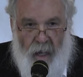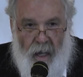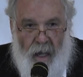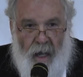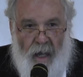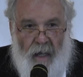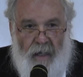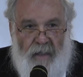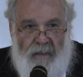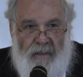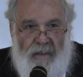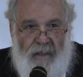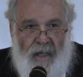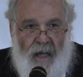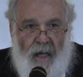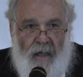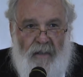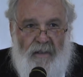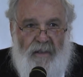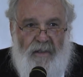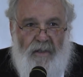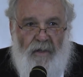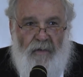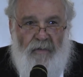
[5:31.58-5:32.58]
He's now
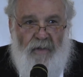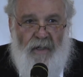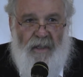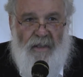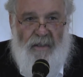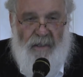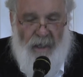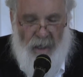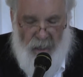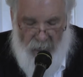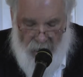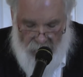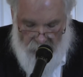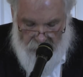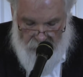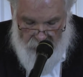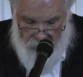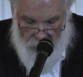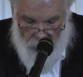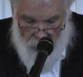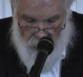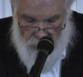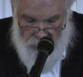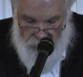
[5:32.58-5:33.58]
serving as a life
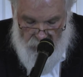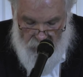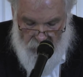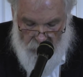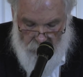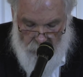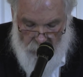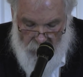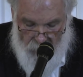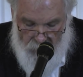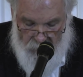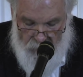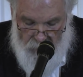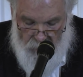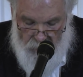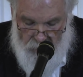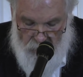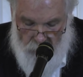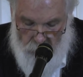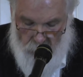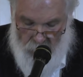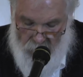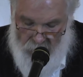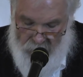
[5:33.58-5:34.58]
coach and a mentor
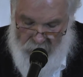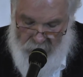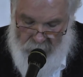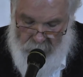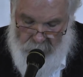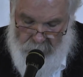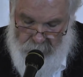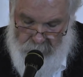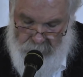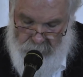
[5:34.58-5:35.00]
to many.